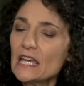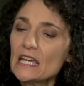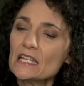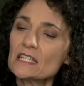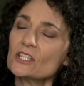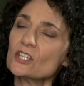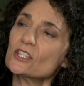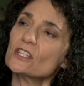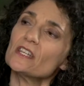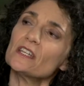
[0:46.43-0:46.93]

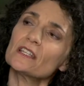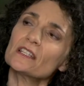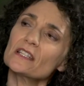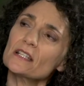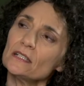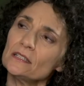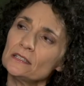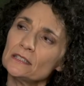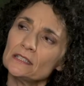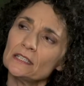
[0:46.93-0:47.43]
It's
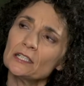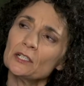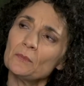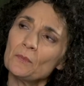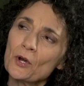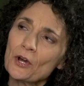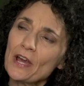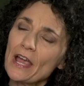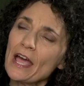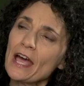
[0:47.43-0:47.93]
a little
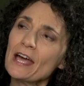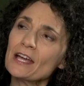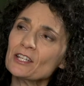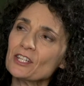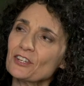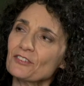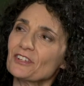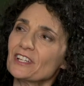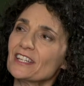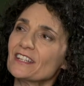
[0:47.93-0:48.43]
more
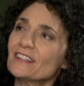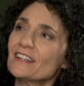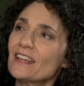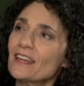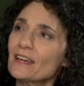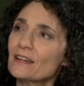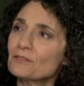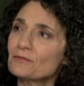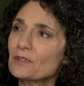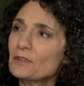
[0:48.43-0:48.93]
accurate
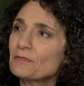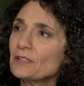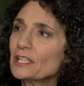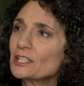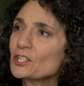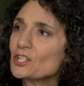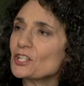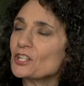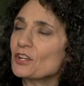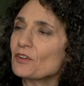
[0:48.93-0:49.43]

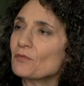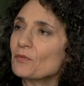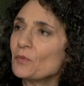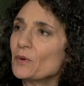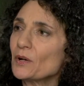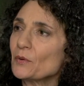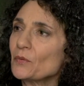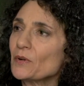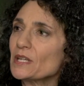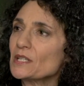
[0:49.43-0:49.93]
reflection of
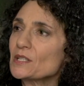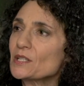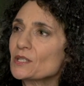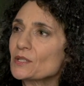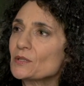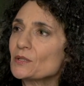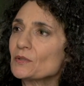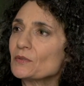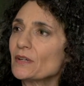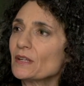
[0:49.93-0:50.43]
what we
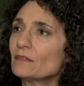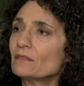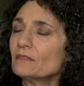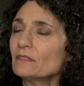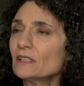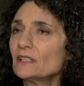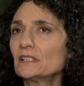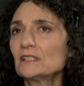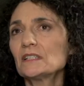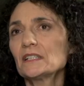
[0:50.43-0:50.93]
do and
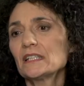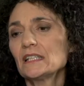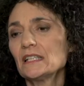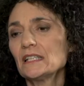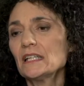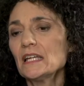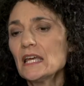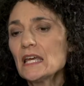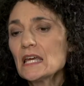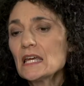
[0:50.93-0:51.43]

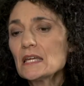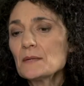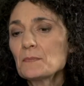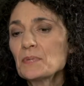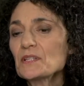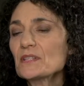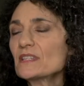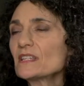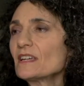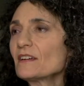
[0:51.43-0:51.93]
really
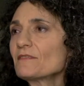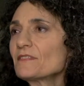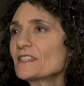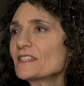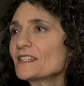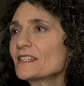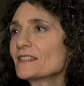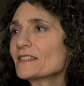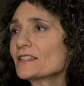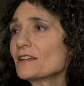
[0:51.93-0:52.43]
puts the
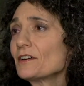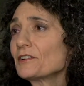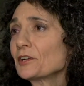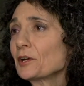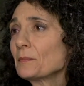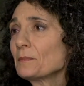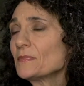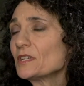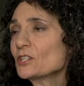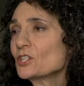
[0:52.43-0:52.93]
emphasis on
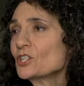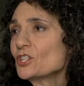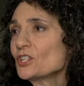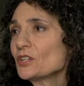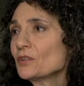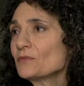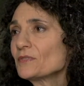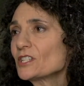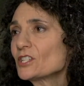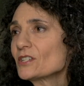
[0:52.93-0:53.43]
our
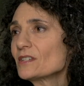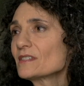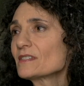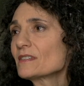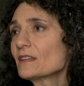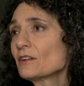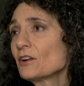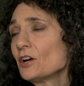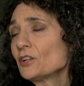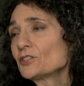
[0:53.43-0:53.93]
mission, which is
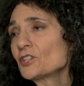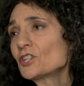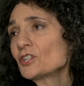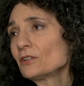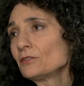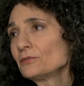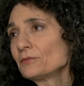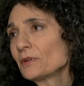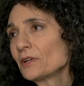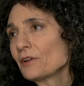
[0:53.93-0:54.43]
that all
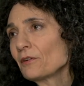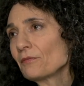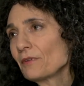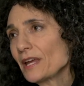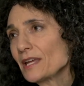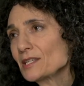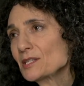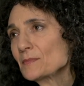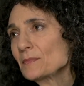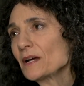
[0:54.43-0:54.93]
children are
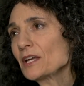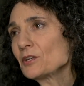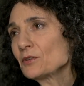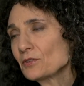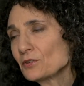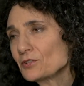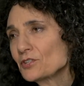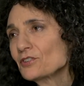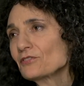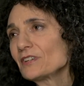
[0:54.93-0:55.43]
raised by
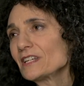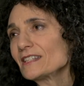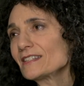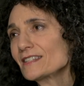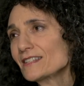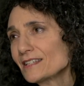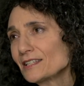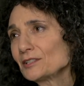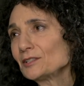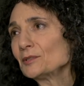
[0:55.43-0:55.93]
nurturing,
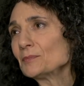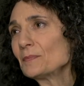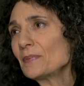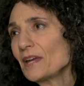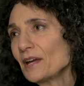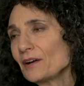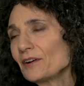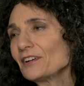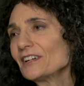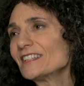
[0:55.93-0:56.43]
skilled
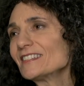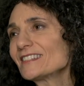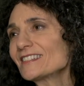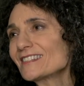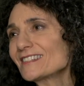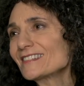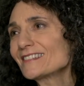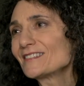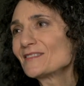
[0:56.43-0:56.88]
parents.